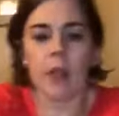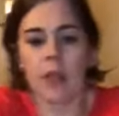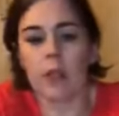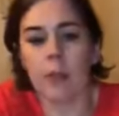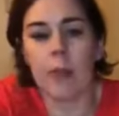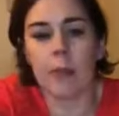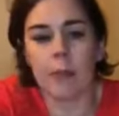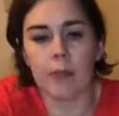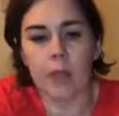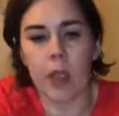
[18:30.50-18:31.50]
a little bit,
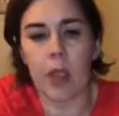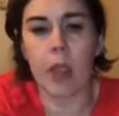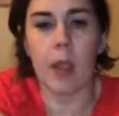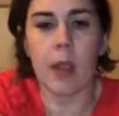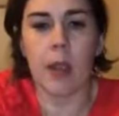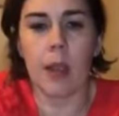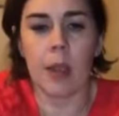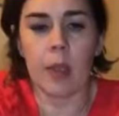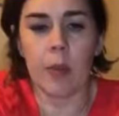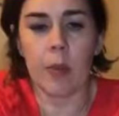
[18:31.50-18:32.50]
and
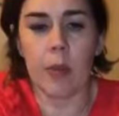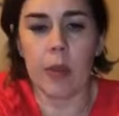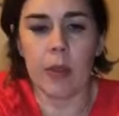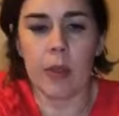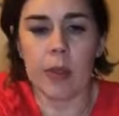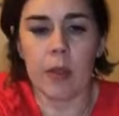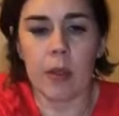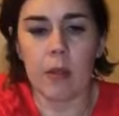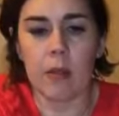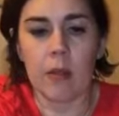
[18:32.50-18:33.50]
I can put this
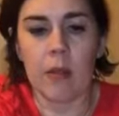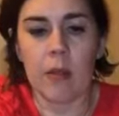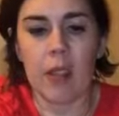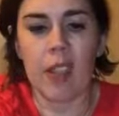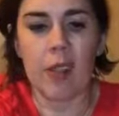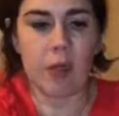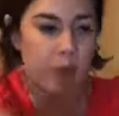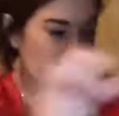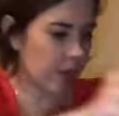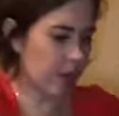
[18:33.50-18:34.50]
on here
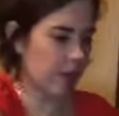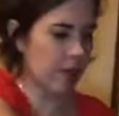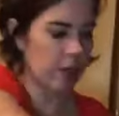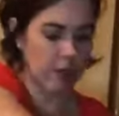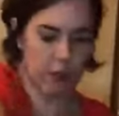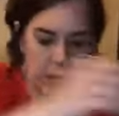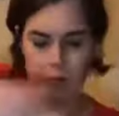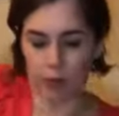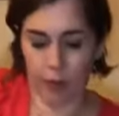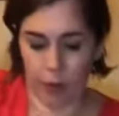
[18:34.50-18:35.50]
just
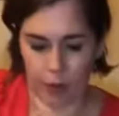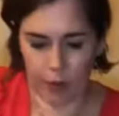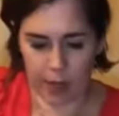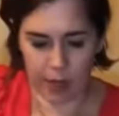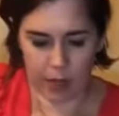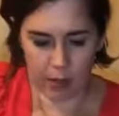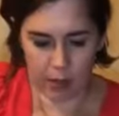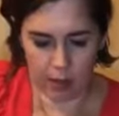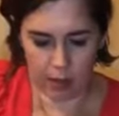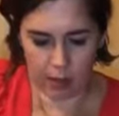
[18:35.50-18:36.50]
for a few more minutes to
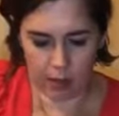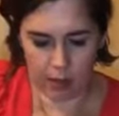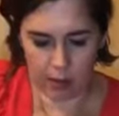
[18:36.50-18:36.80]
let it.